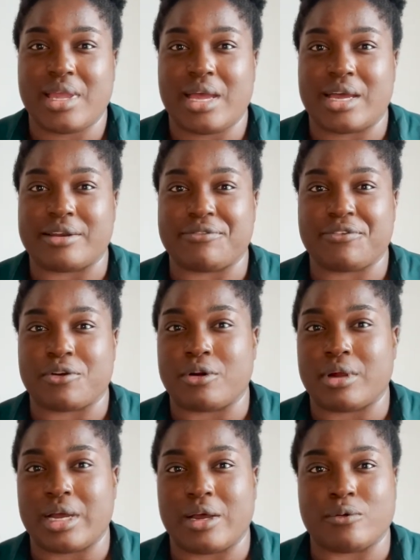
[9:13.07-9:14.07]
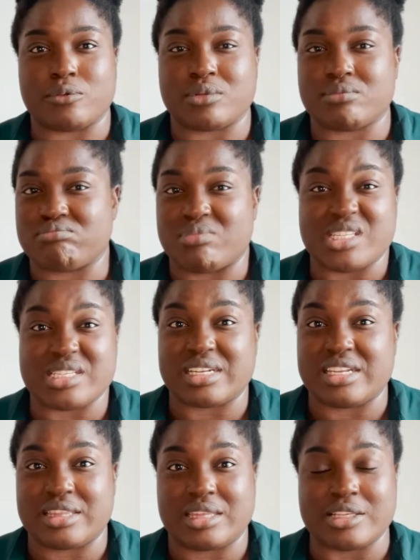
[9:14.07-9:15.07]
and figure out how
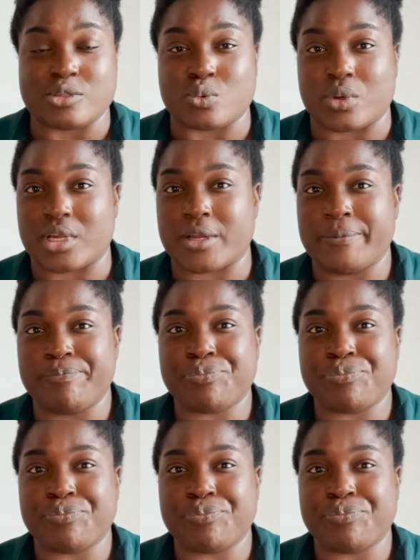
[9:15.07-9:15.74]
basically things work.